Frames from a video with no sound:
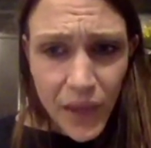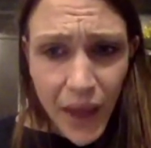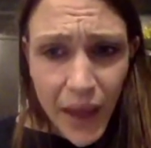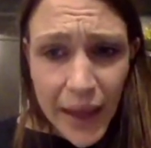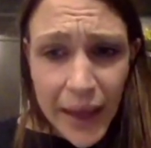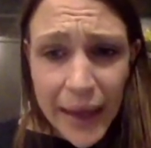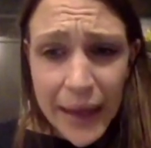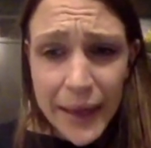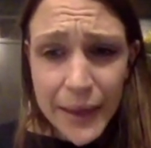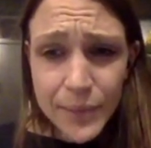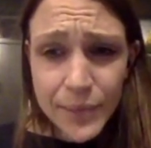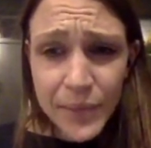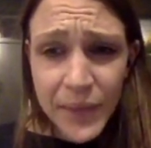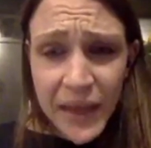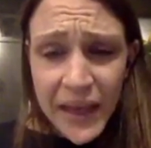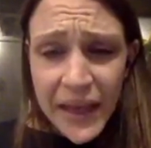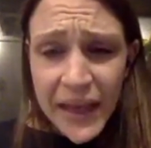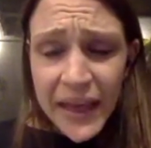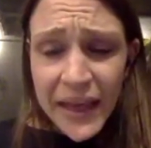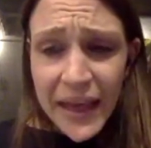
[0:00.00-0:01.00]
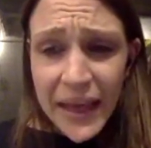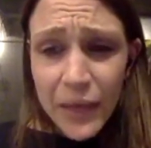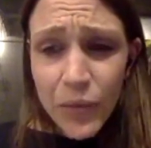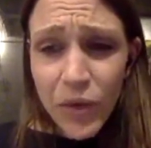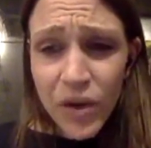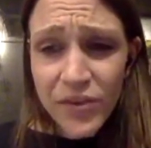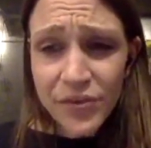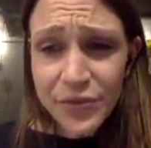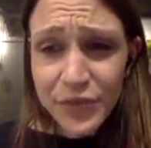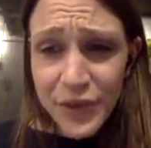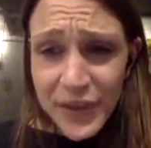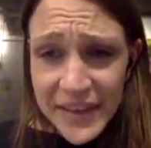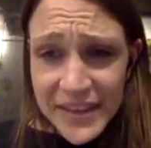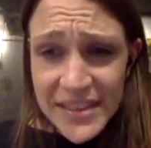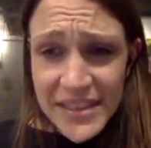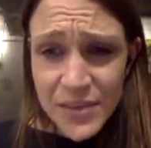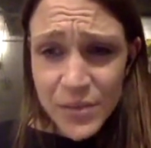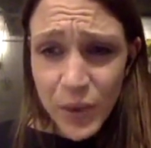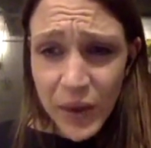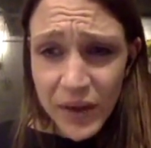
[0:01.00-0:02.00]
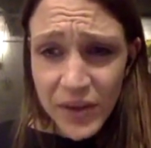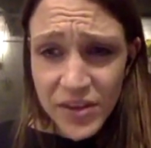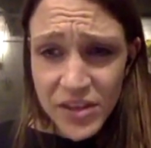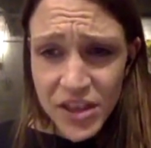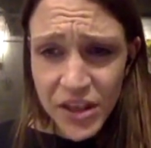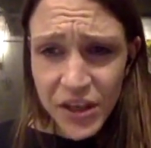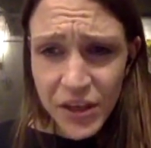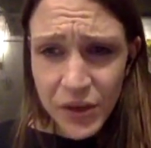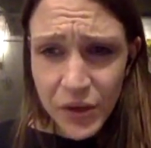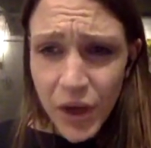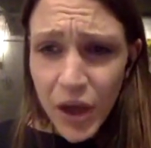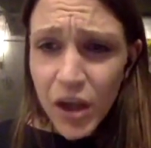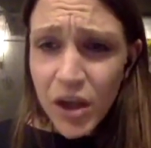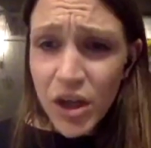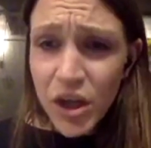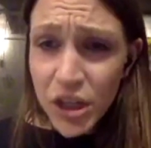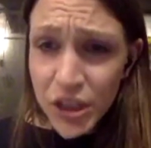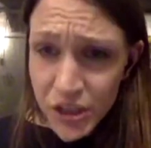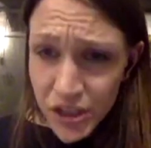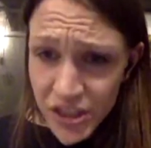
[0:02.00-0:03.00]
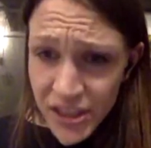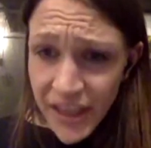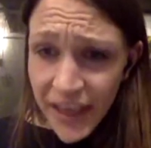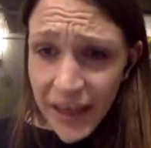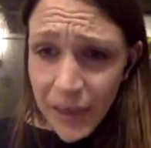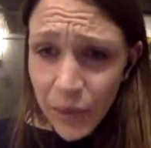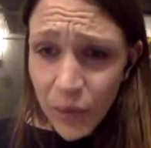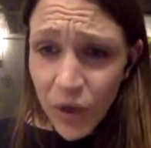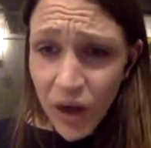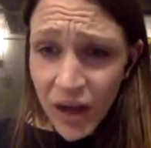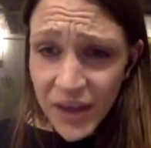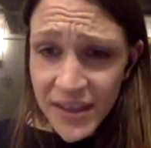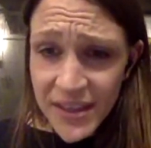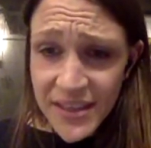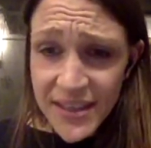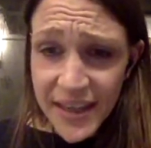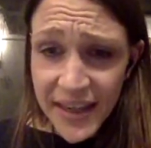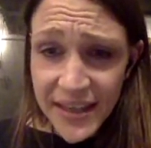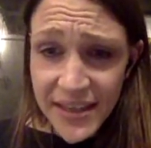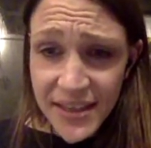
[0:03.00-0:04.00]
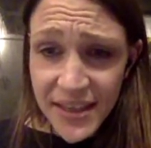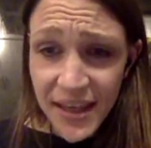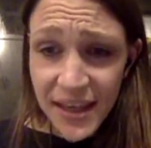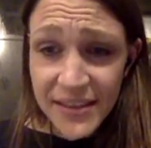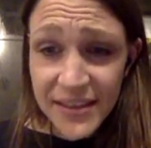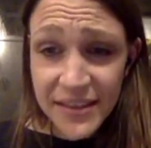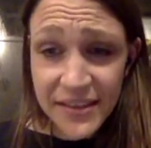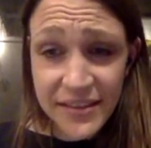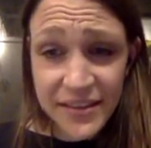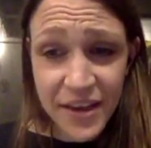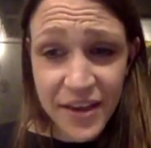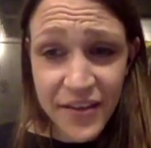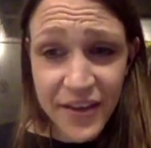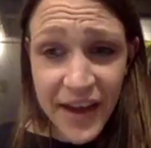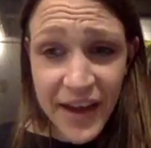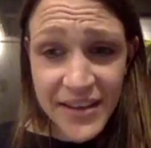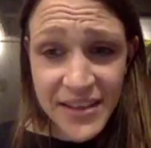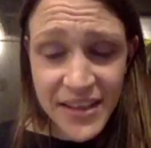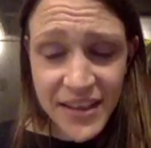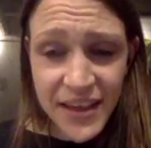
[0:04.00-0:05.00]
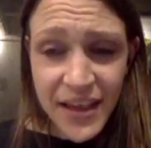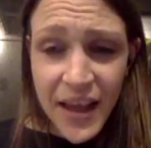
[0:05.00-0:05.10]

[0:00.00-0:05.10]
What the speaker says: Quinoa freezes well too. Cooked quinoa, does it? I didn't know that.